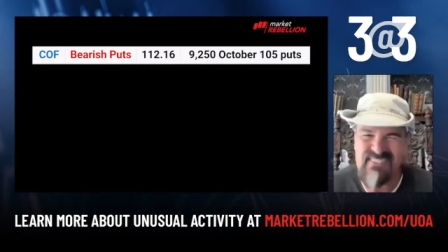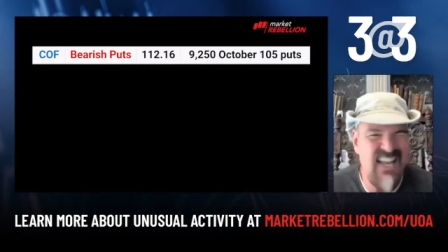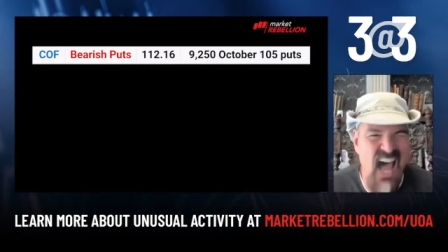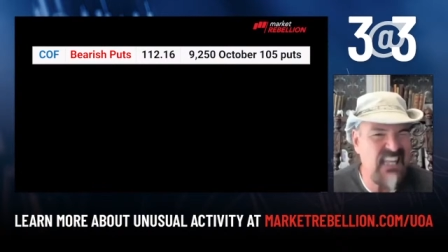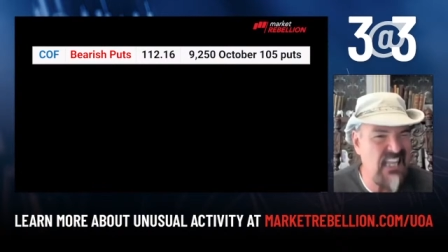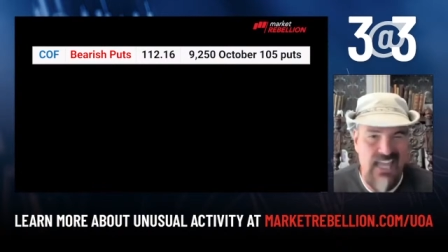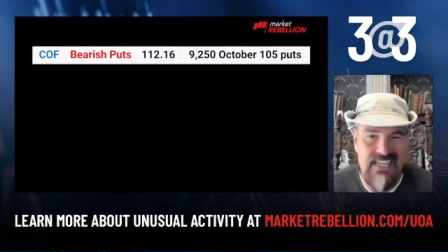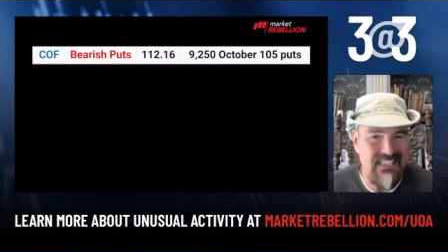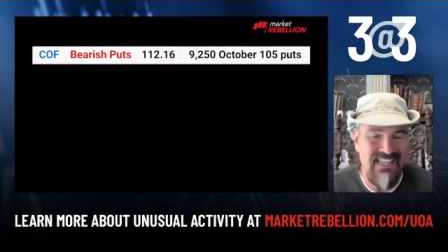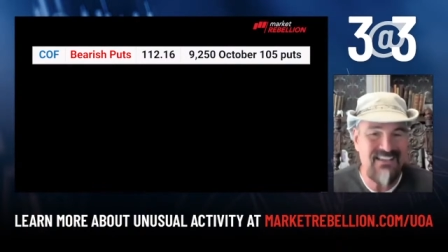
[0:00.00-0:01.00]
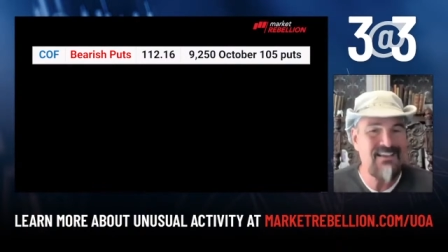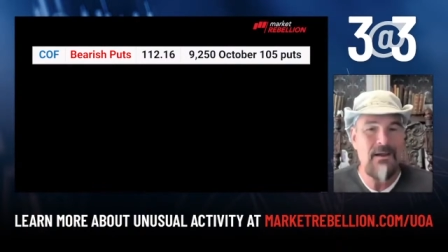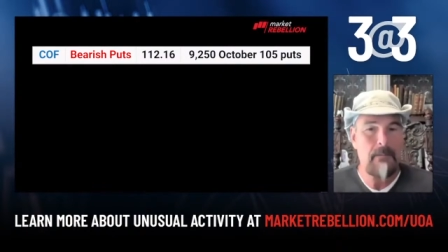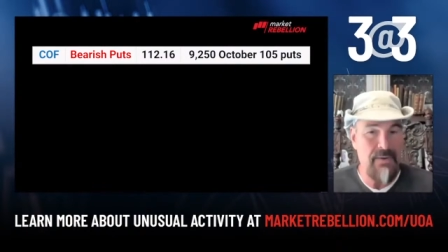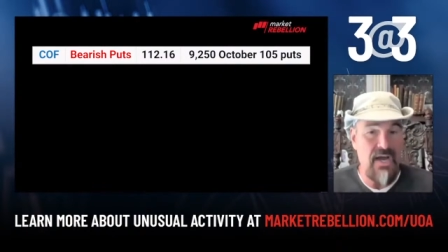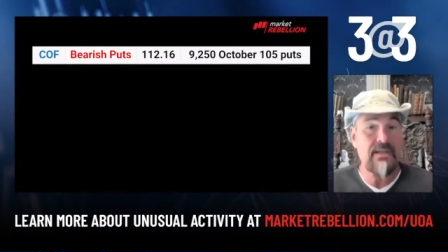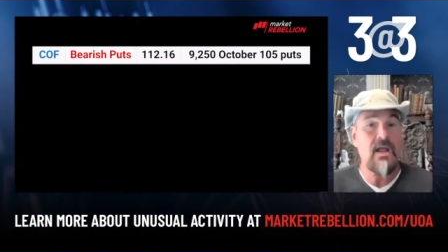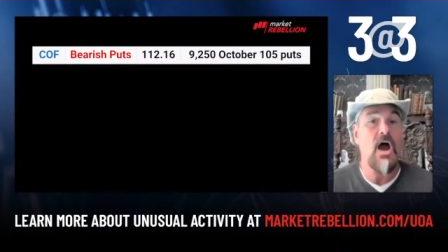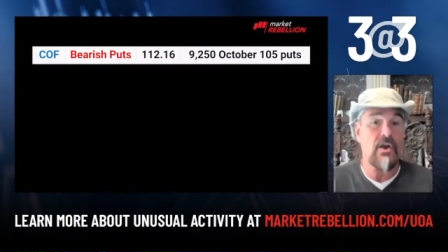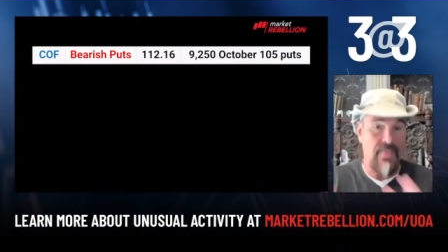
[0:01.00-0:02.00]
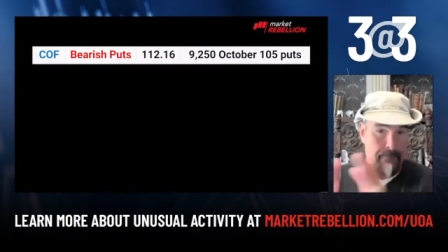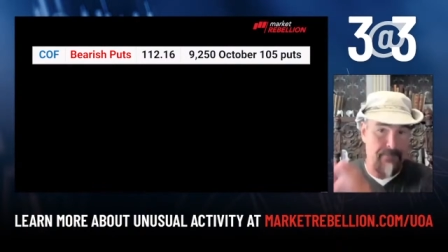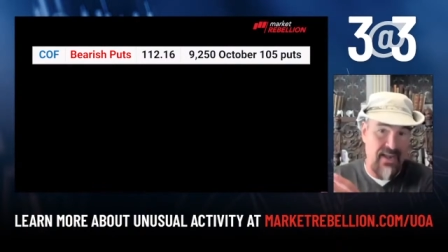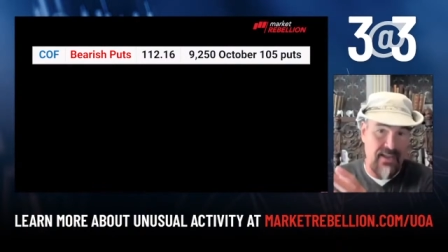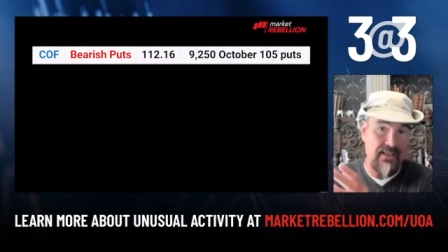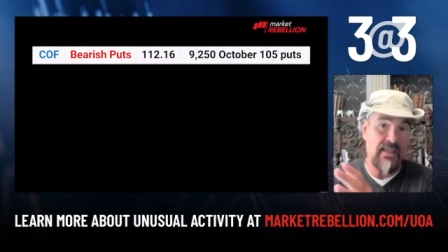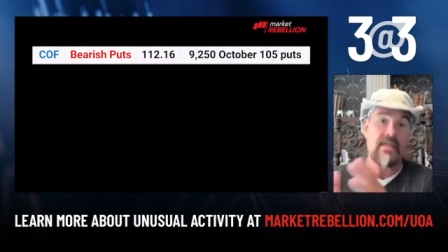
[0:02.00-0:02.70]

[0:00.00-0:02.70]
Not likely. But are they betting